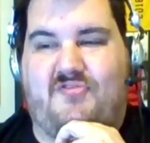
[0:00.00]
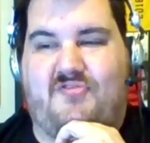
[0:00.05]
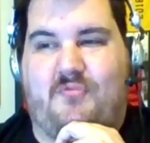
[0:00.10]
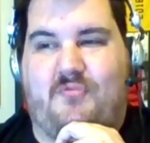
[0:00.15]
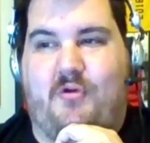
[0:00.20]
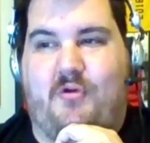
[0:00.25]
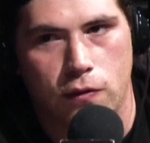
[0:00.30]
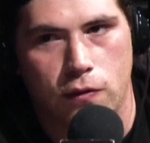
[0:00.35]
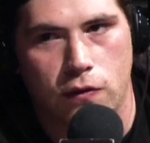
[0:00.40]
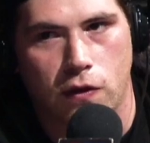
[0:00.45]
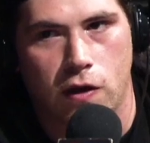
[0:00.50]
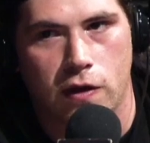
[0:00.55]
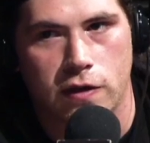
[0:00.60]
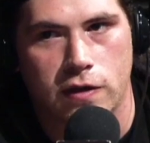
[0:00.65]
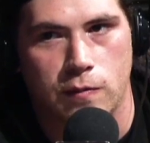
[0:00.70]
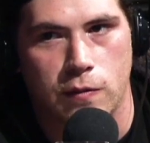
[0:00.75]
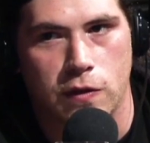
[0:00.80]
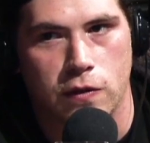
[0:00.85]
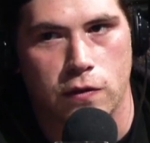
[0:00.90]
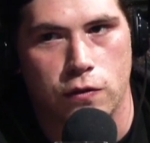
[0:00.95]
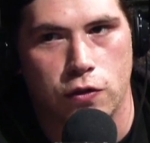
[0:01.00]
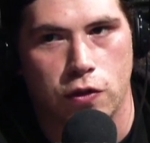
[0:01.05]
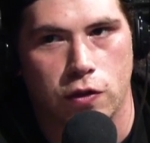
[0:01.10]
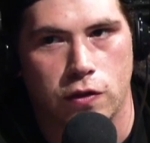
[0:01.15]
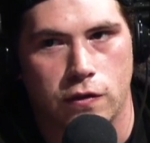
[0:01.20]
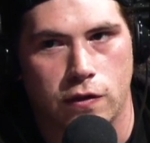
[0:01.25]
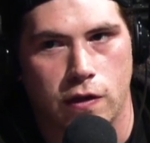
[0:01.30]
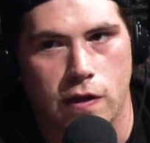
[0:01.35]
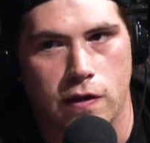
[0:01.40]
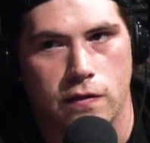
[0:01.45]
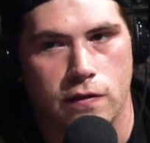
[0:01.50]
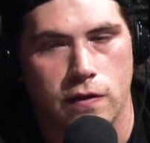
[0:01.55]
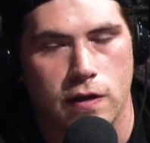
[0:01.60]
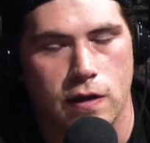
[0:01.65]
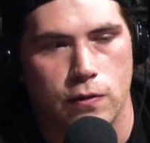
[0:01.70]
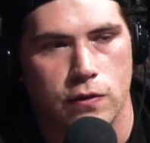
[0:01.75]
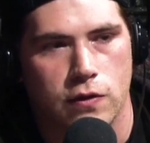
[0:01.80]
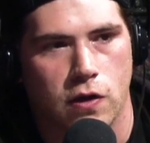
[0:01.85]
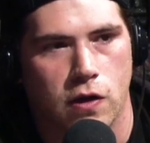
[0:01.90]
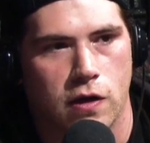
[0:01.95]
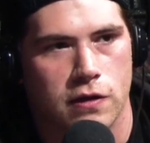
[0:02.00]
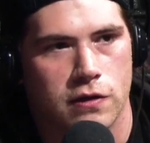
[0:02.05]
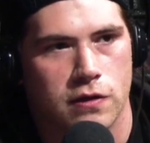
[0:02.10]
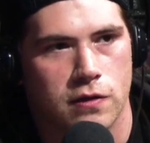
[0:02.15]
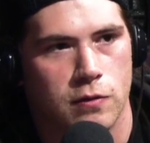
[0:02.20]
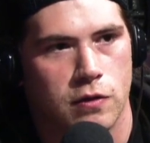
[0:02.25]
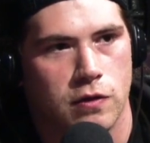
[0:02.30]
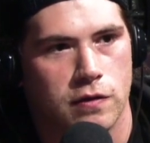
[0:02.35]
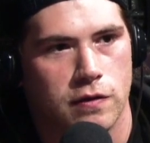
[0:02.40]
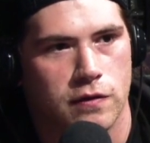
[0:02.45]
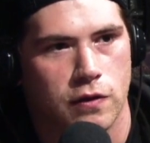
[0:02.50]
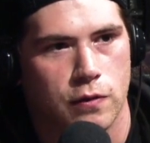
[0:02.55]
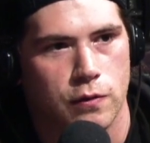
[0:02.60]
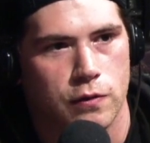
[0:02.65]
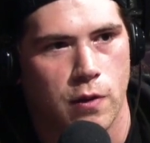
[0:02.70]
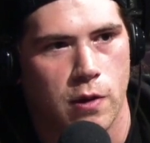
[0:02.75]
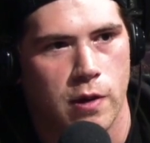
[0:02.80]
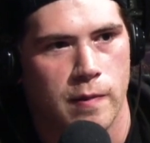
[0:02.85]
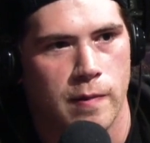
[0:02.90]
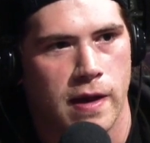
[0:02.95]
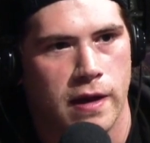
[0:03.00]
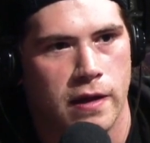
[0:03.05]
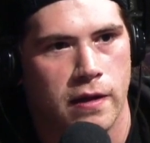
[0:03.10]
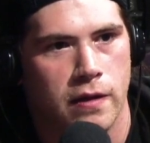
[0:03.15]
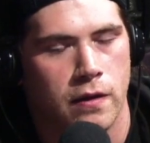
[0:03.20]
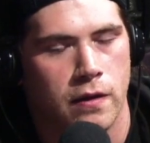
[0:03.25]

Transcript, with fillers: Swerve, awesome Swerve in Lucha Underground. He was awesome, and so was Willie Mack.